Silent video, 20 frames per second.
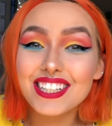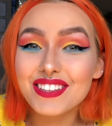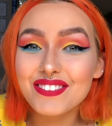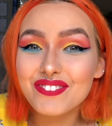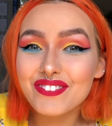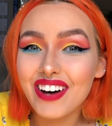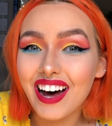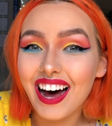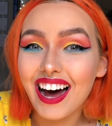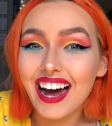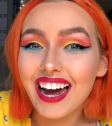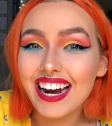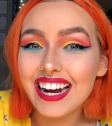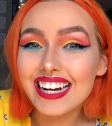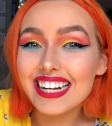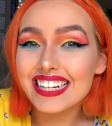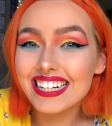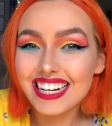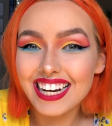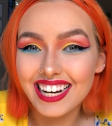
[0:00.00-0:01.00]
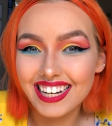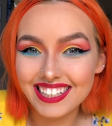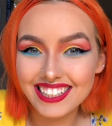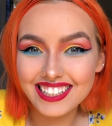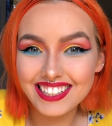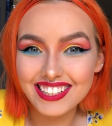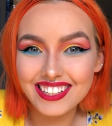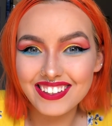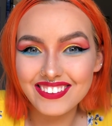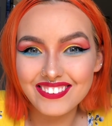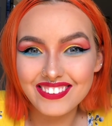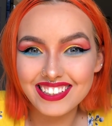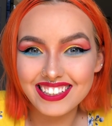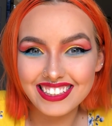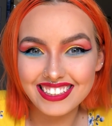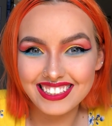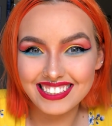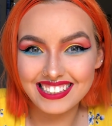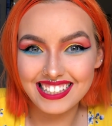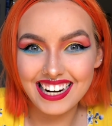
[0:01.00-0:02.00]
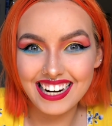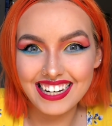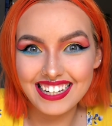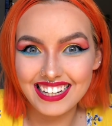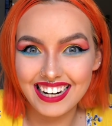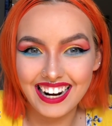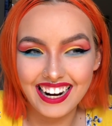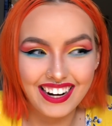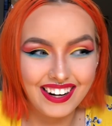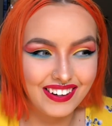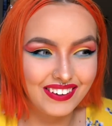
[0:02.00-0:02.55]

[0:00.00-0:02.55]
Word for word: Goodbye. I don't know